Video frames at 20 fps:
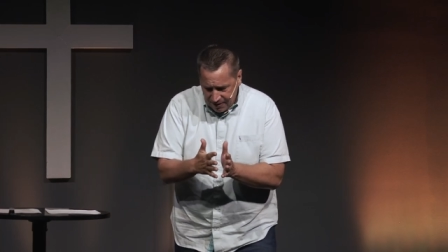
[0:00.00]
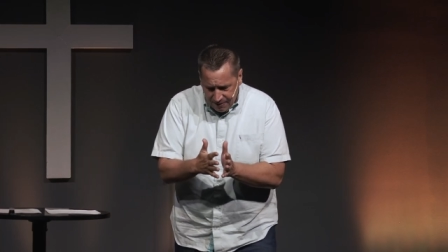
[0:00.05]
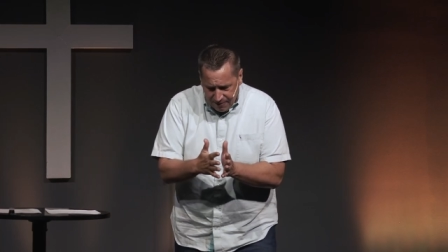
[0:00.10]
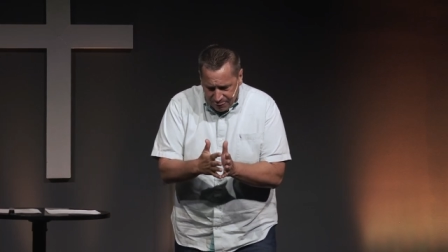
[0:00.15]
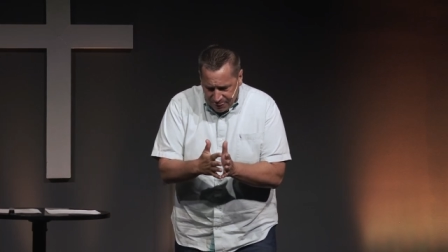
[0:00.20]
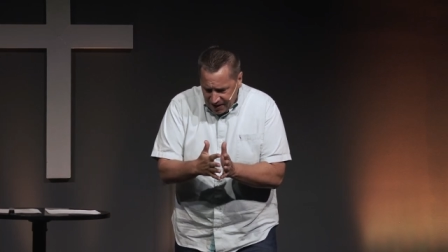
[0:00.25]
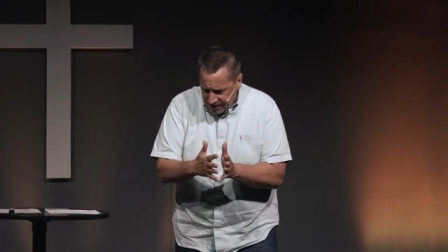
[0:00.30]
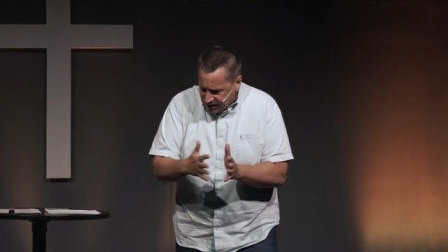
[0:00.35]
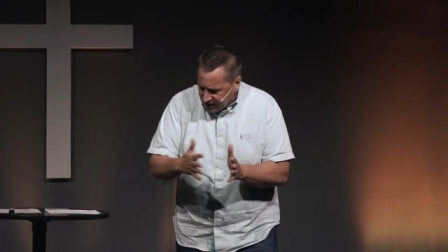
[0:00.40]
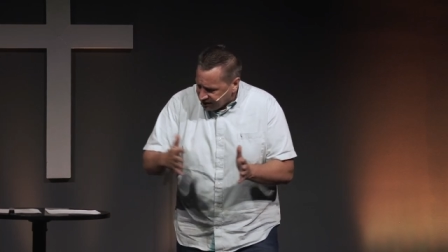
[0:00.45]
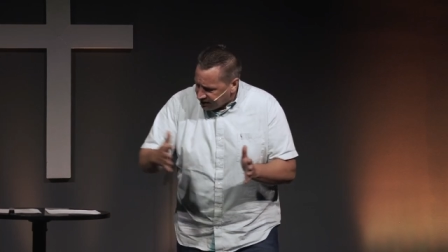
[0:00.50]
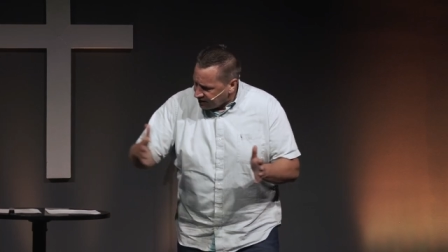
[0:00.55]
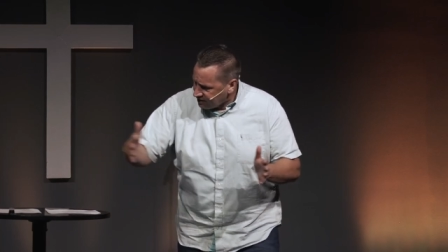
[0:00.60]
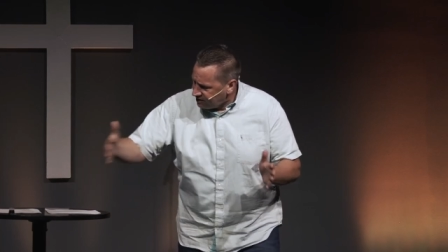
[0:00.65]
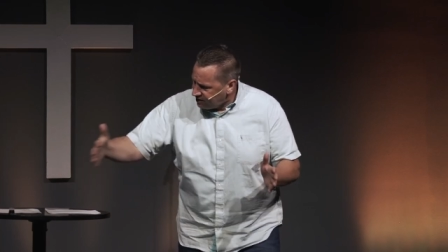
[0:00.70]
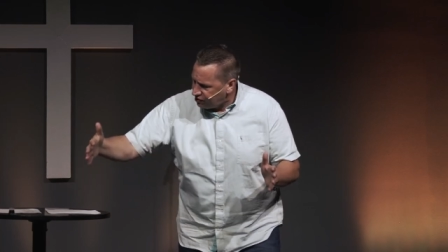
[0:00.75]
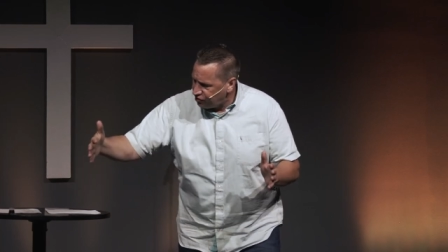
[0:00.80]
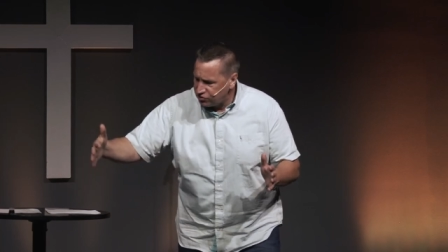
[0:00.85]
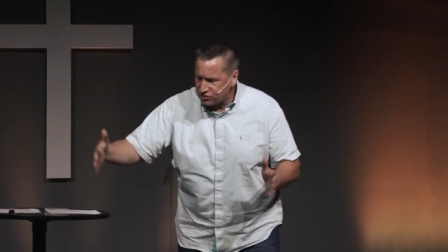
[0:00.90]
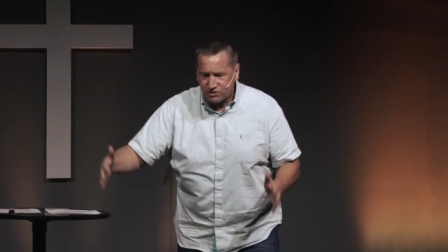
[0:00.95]
then, then
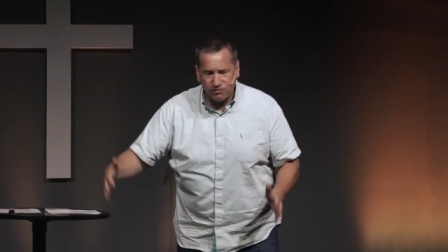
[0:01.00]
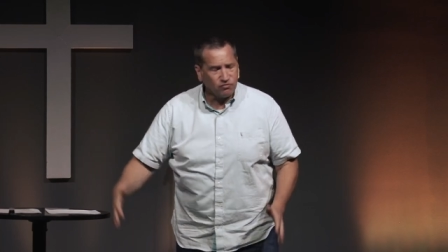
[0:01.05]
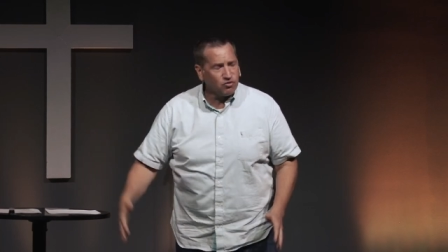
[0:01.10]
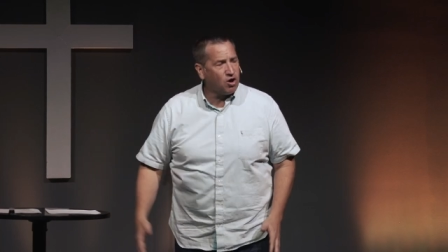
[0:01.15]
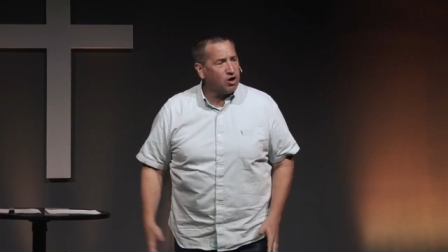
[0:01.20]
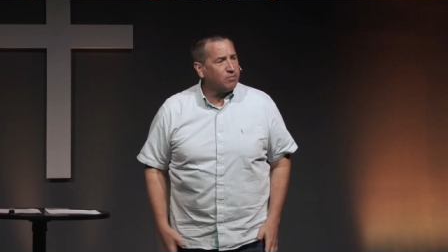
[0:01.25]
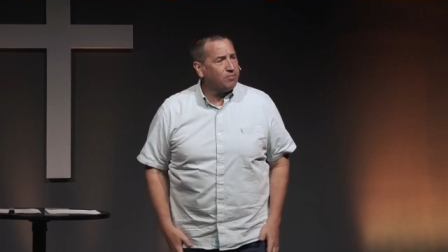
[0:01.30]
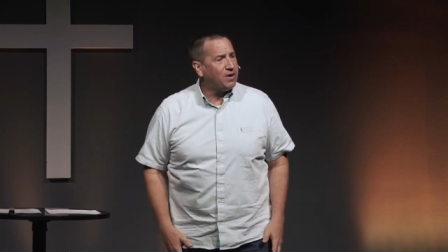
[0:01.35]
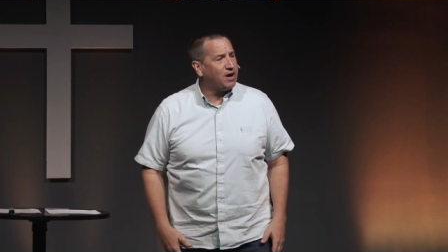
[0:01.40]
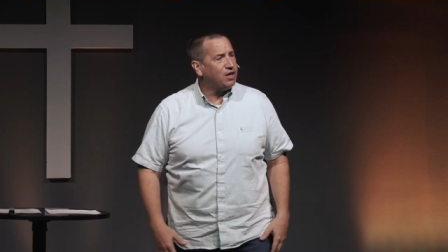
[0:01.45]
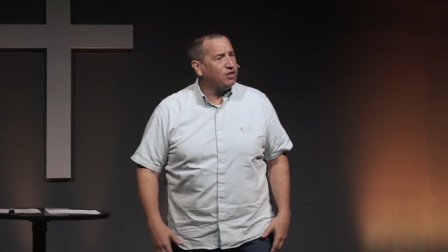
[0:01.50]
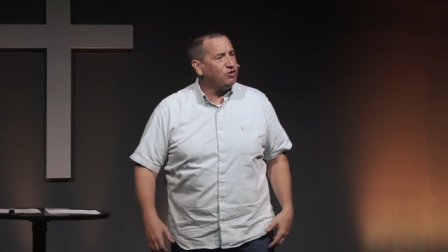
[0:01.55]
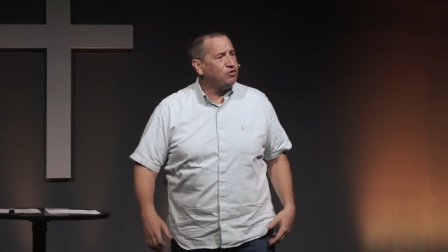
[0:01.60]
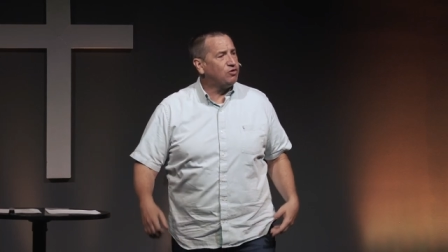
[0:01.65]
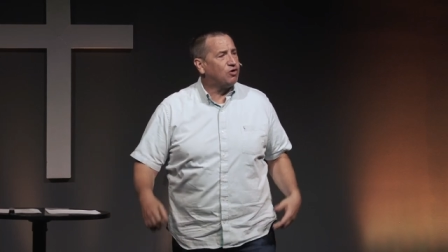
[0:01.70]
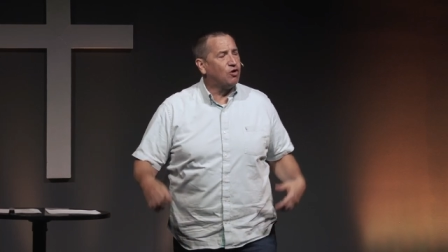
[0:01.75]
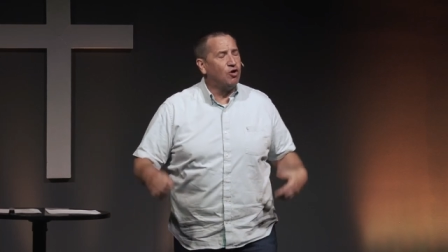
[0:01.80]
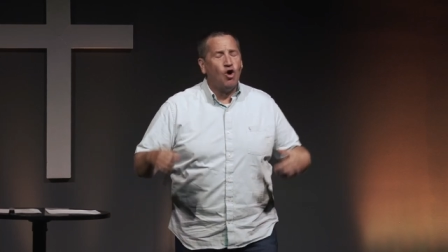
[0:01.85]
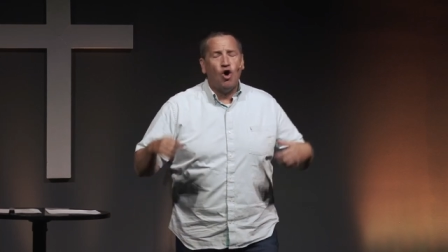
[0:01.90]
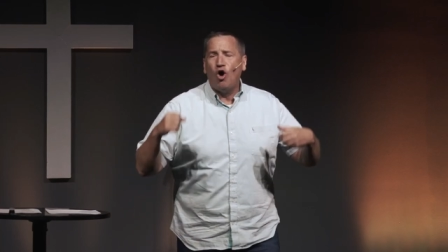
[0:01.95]
years have gone by, and you
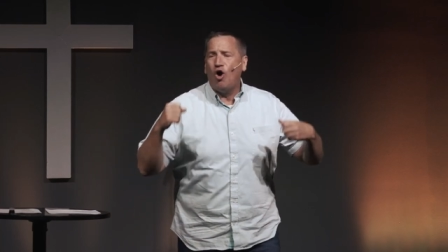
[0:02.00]
go,